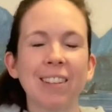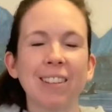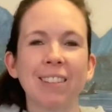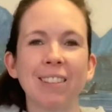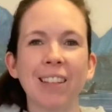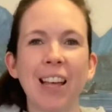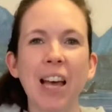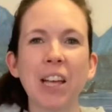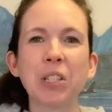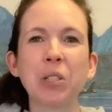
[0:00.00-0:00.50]

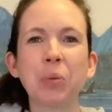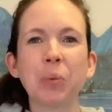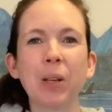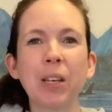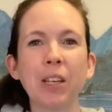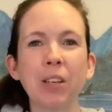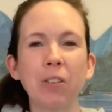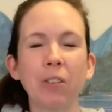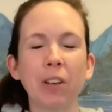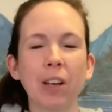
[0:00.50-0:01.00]
Last
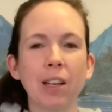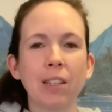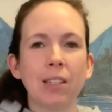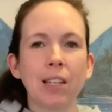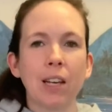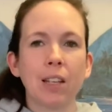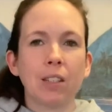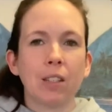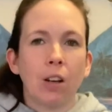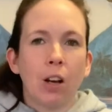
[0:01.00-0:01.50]
week, you guys
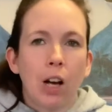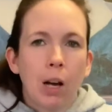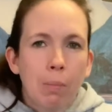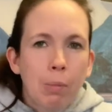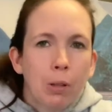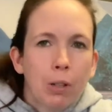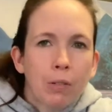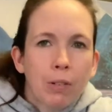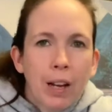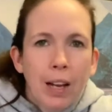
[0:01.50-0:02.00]
had to
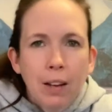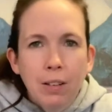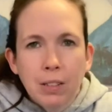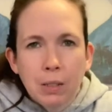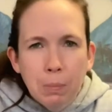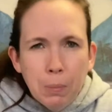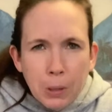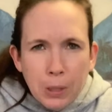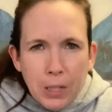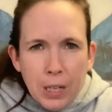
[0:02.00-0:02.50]
hobble around
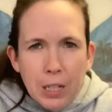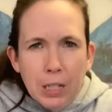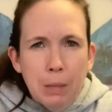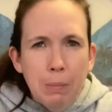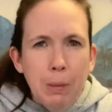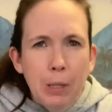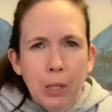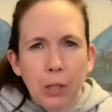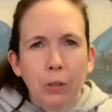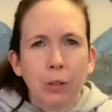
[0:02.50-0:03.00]
and pretend to
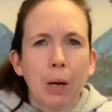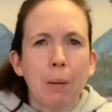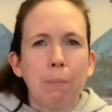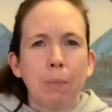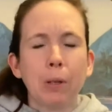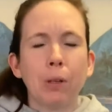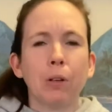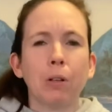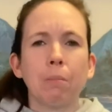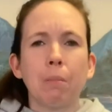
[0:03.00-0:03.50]
be a
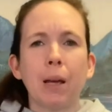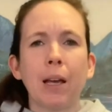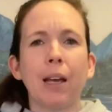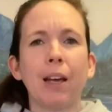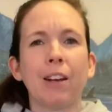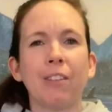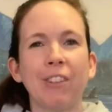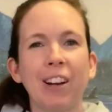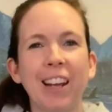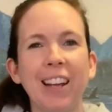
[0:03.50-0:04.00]
grumpy old
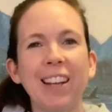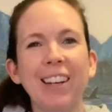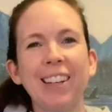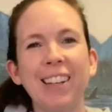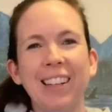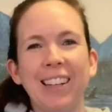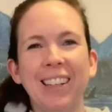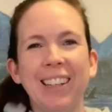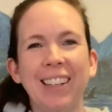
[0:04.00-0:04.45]
man, right?